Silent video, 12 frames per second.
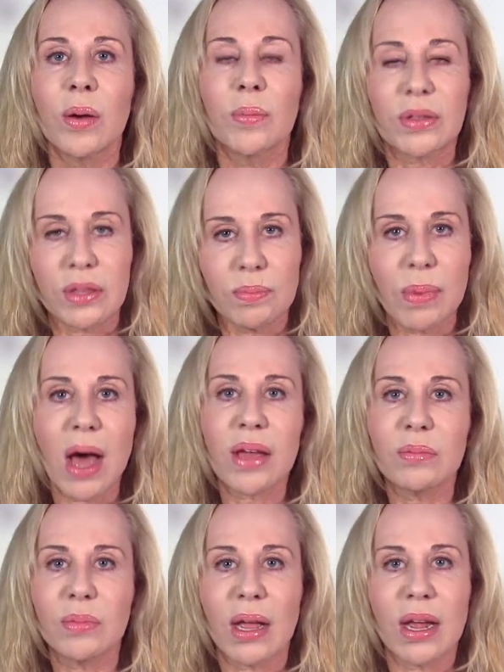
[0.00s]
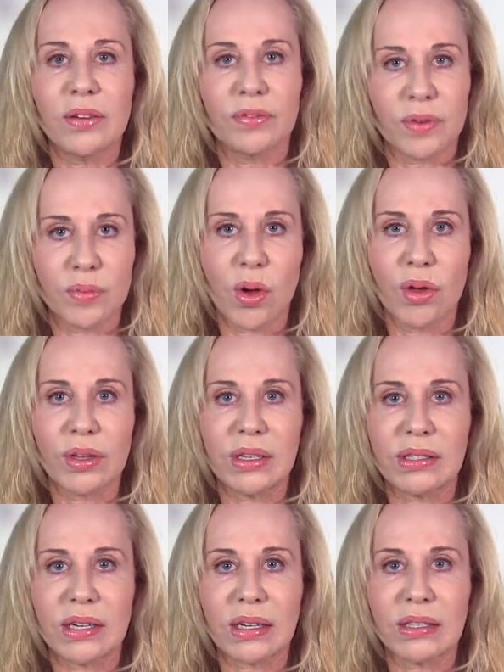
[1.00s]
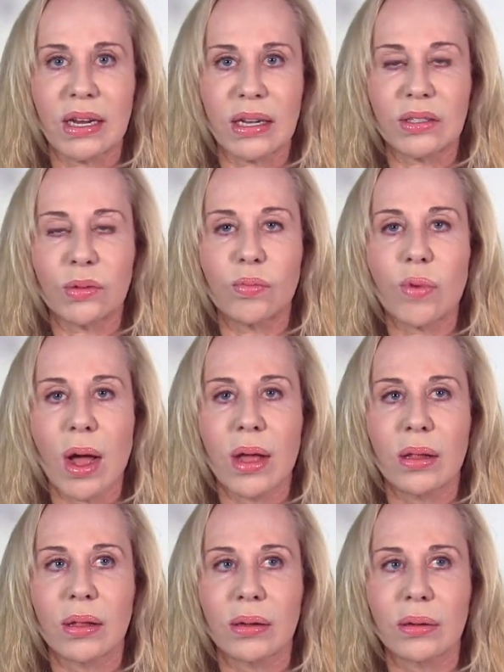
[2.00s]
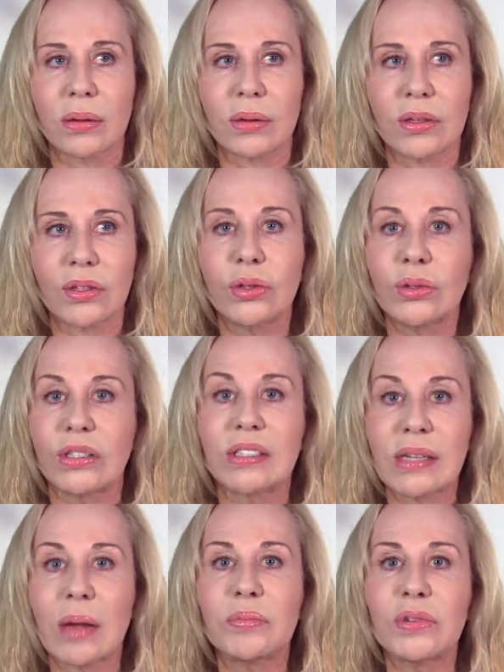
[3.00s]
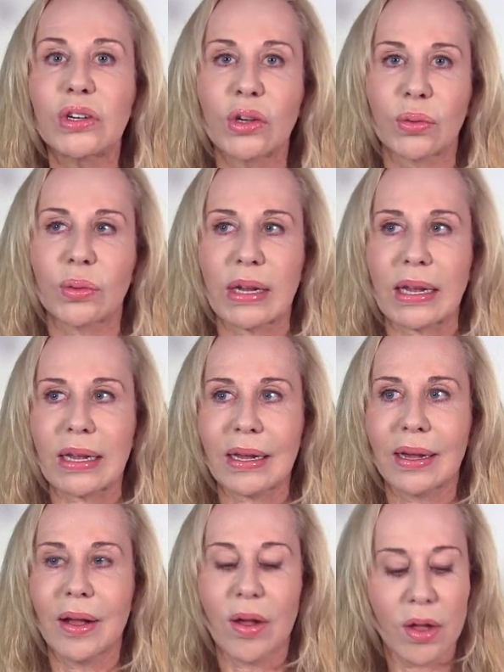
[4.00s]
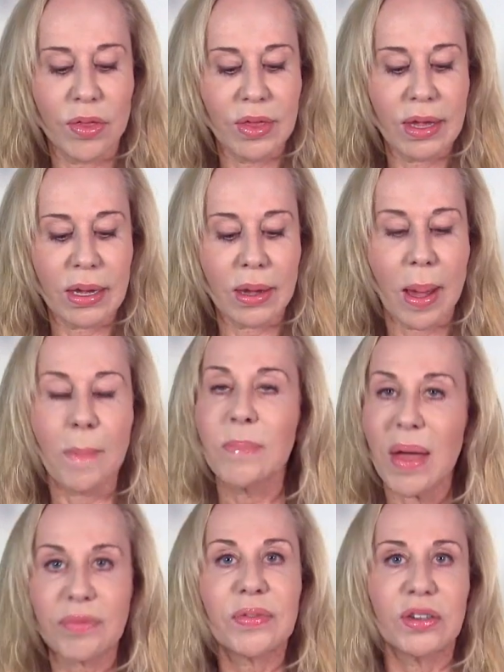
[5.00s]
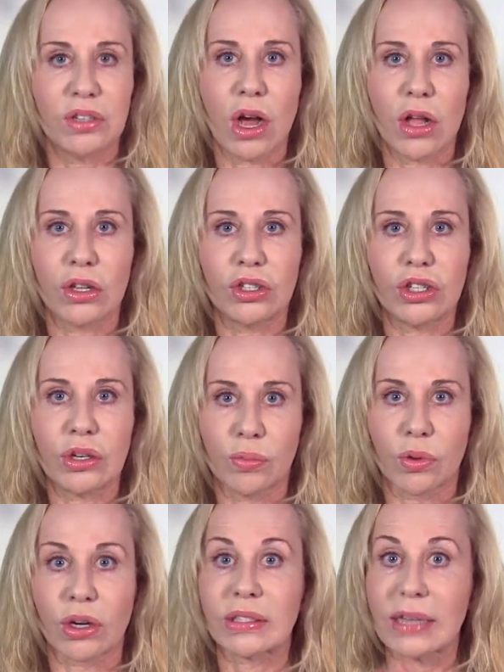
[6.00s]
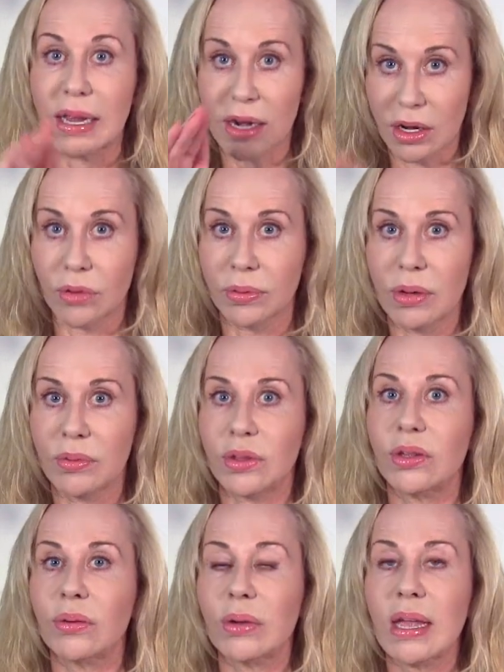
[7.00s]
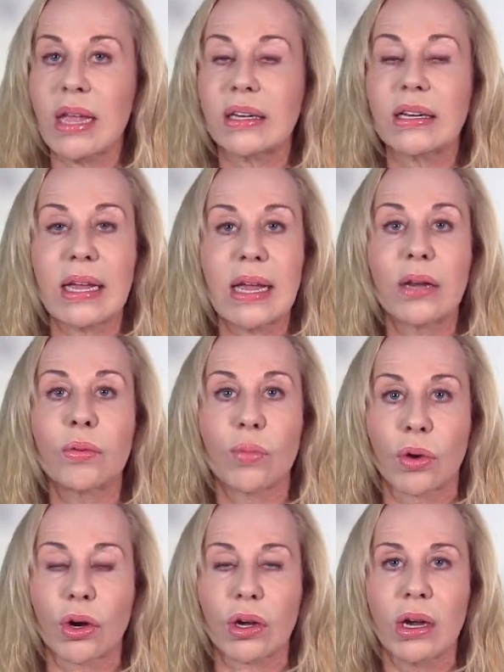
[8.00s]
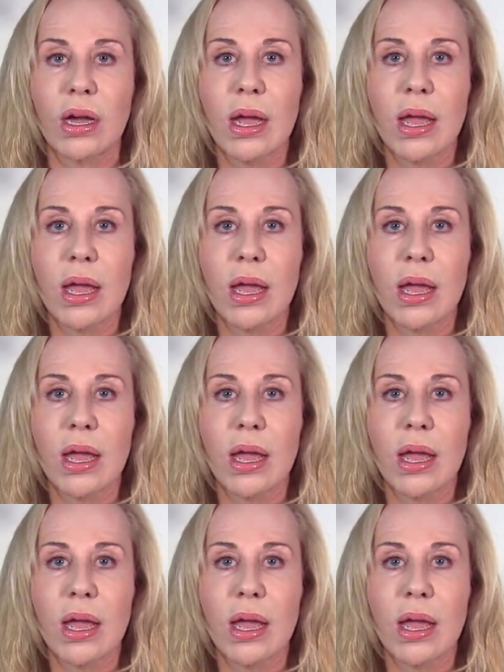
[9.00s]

But the bottom line from all these techniques, while to some degree the methodology works, and I agree with you, it can work,